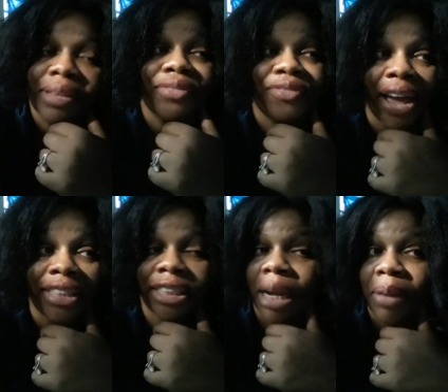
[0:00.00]
Fat
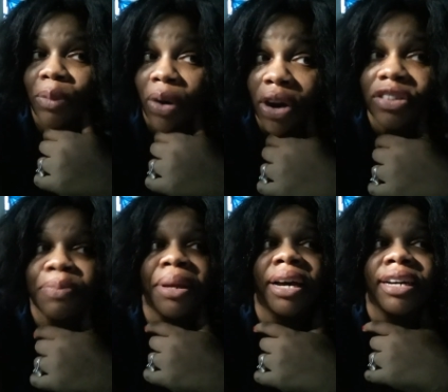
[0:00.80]
shaming works
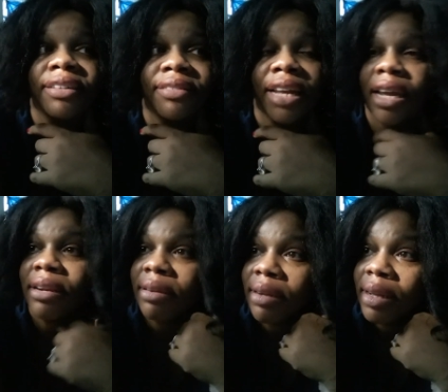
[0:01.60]
because it
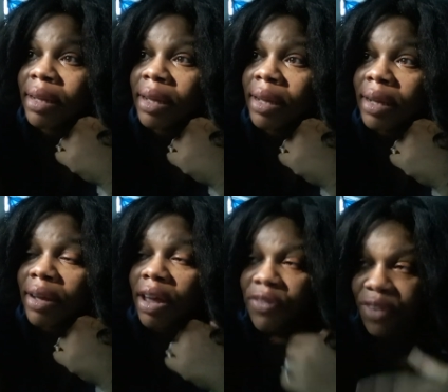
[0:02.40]

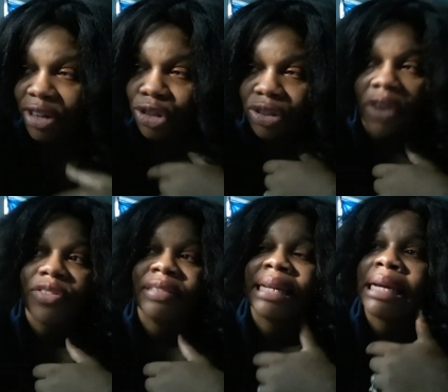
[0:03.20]
affects your
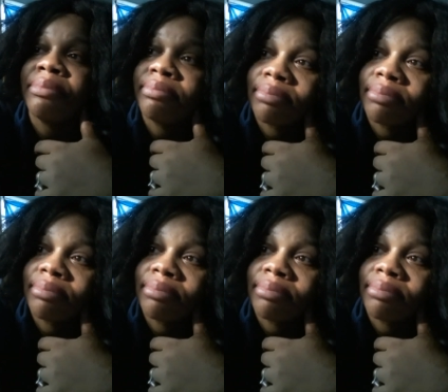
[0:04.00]
self-esteem.